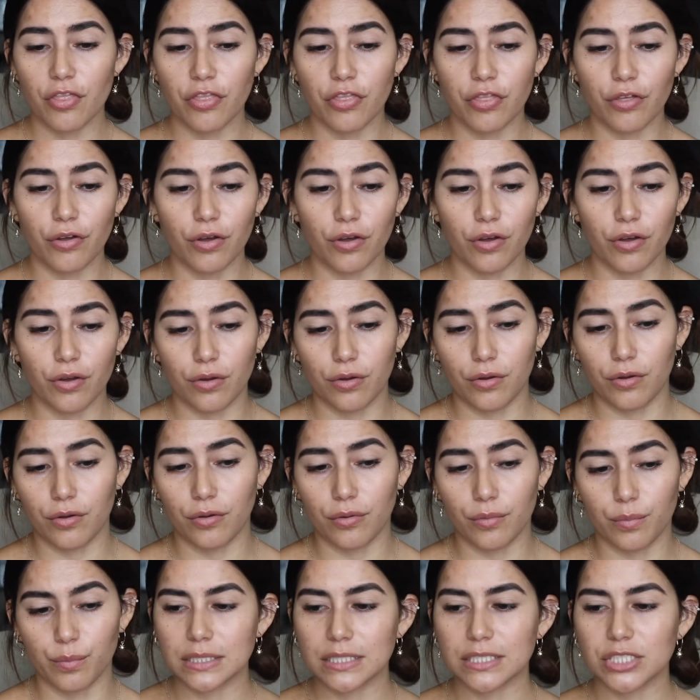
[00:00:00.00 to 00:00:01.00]

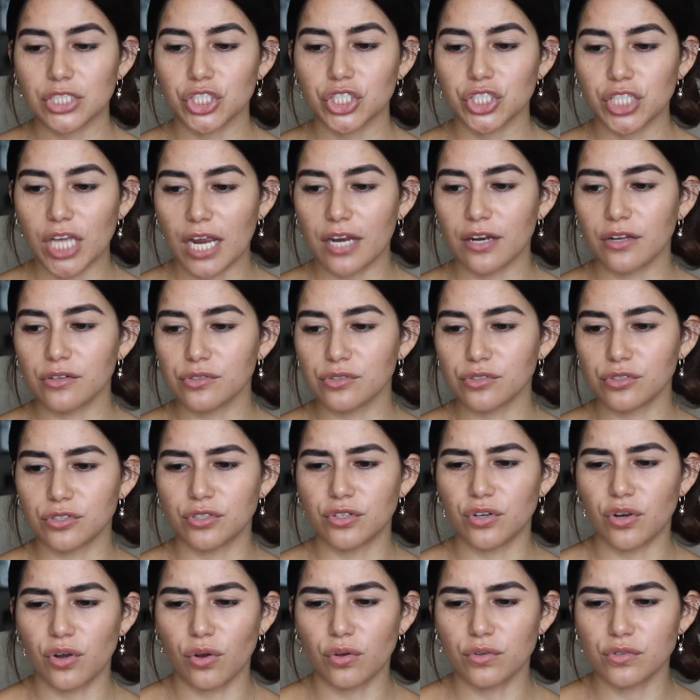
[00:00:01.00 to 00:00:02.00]
the shadows
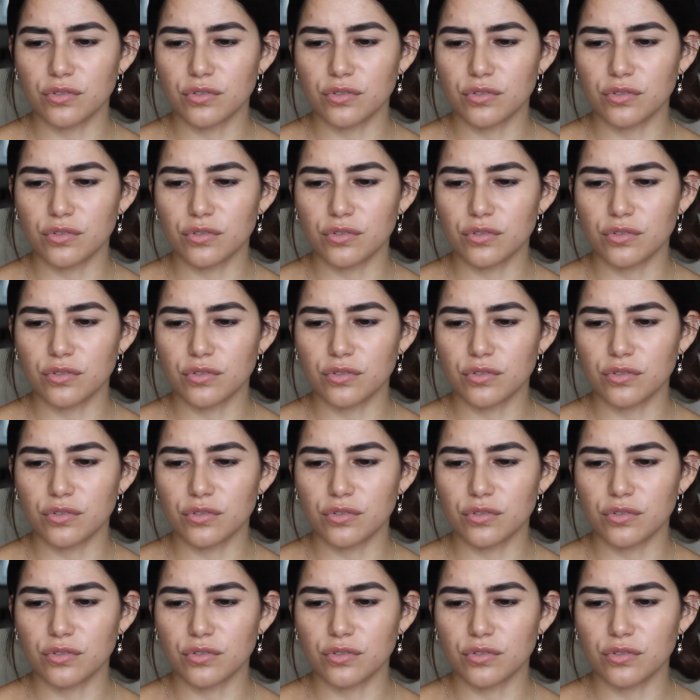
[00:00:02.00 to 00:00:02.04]
are